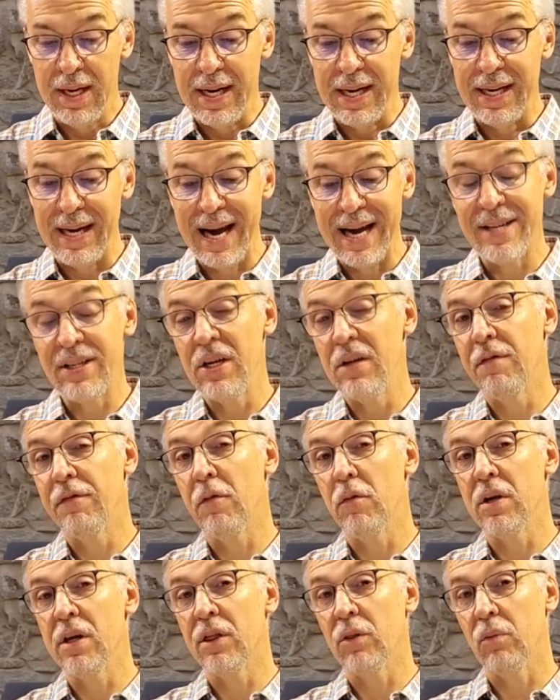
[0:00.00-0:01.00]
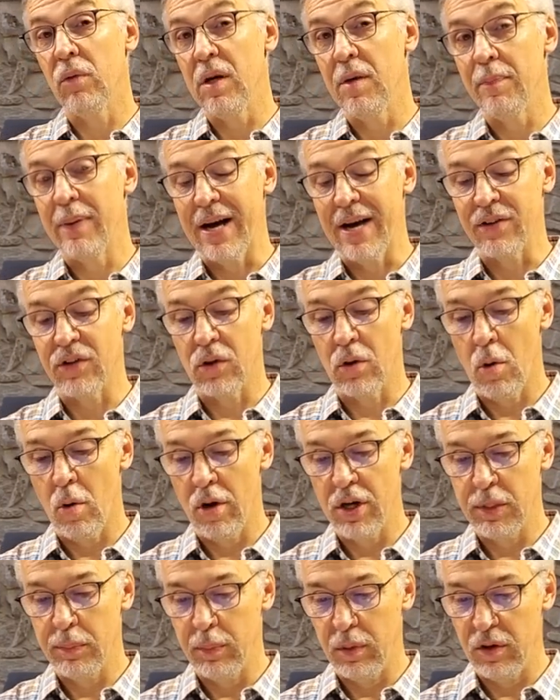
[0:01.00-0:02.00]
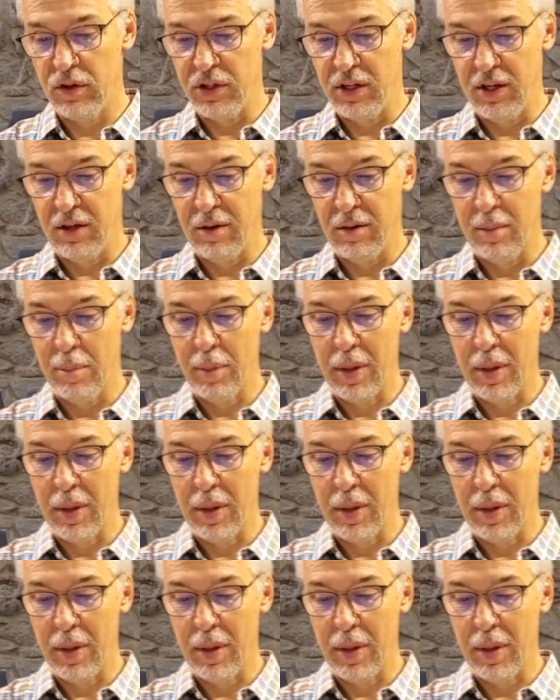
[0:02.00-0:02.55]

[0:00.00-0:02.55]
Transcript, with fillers: In 1843, Pastor Horace Bushnell